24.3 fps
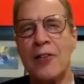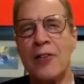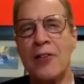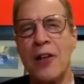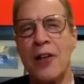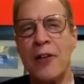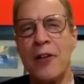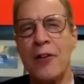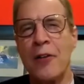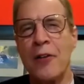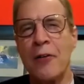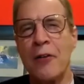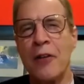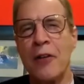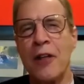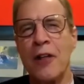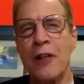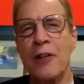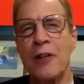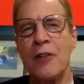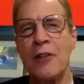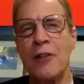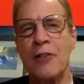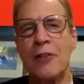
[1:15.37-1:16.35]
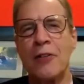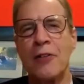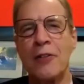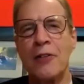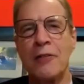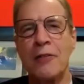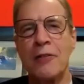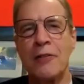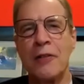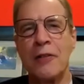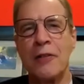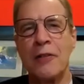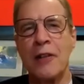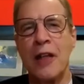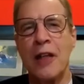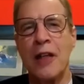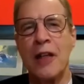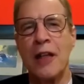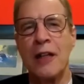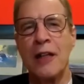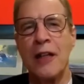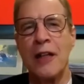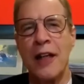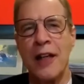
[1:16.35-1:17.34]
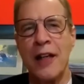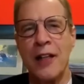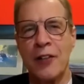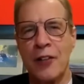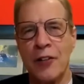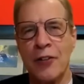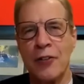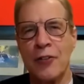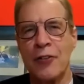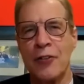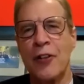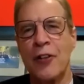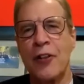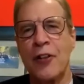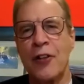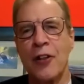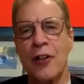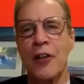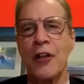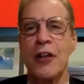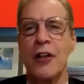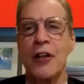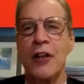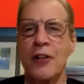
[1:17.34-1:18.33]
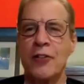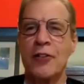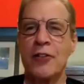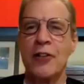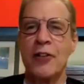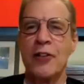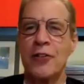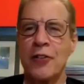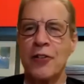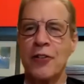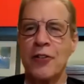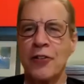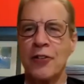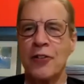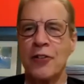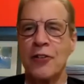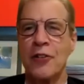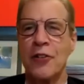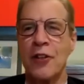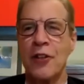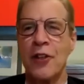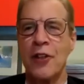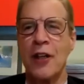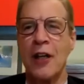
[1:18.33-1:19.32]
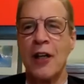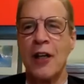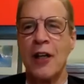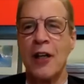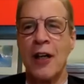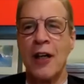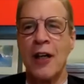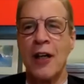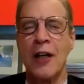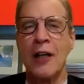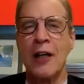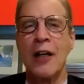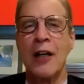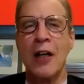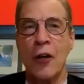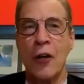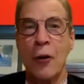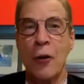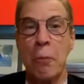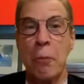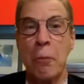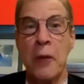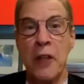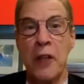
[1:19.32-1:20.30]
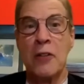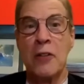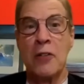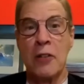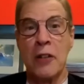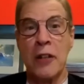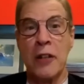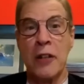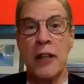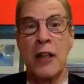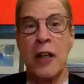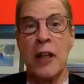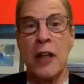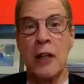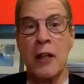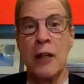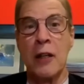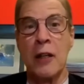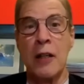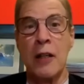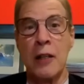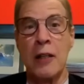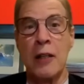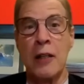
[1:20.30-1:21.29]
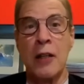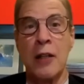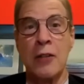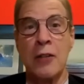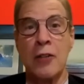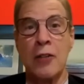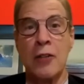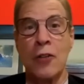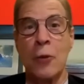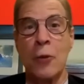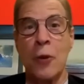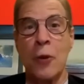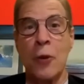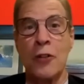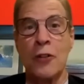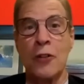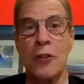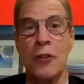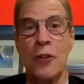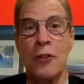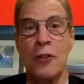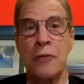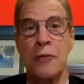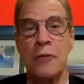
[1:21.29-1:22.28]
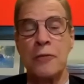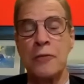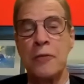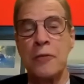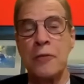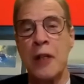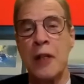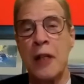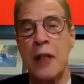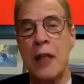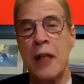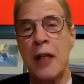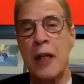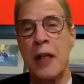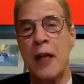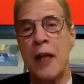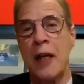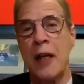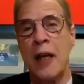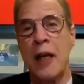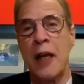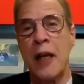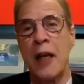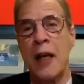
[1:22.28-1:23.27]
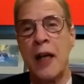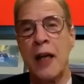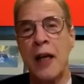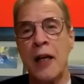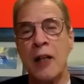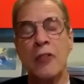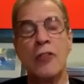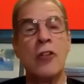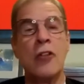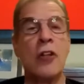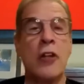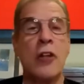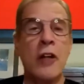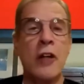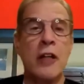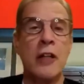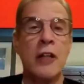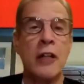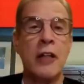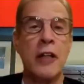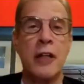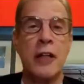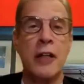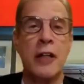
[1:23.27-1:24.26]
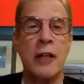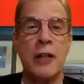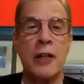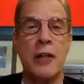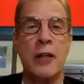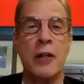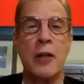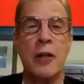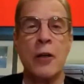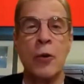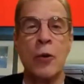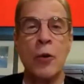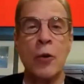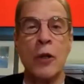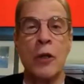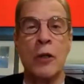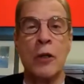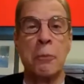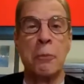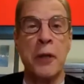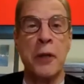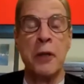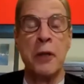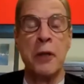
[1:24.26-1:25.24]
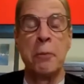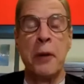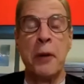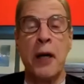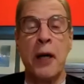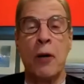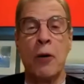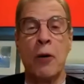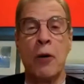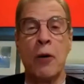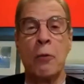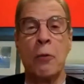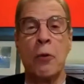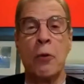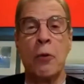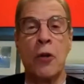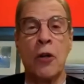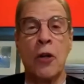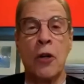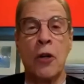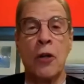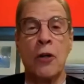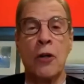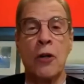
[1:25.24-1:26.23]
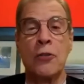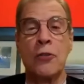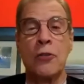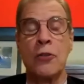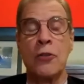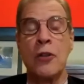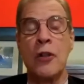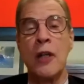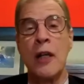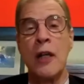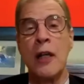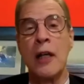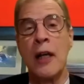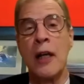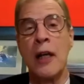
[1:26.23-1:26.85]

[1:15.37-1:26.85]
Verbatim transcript: South Korea's national security decisions are immensely con consequential. Historically, when big power wars